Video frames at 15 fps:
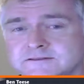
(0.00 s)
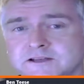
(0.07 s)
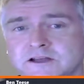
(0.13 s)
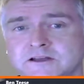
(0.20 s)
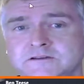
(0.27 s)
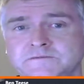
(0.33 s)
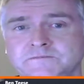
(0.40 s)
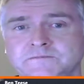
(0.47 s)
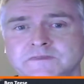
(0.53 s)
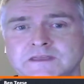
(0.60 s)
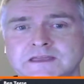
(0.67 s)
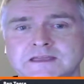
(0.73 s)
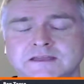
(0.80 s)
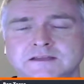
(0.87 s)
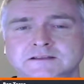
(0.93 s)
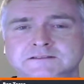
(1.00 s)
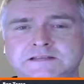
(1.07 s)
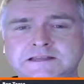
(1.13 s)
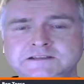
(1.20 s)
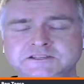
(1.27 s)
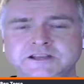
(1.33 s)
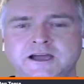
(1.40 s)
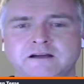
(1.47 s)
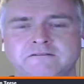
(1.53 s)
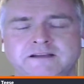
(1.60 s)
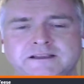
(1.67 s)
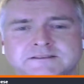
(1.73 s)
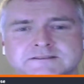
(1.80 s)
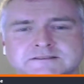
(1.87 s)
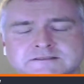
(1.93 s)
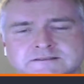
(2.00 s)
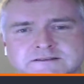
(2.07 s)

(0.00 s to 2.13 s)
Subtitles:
So TGRS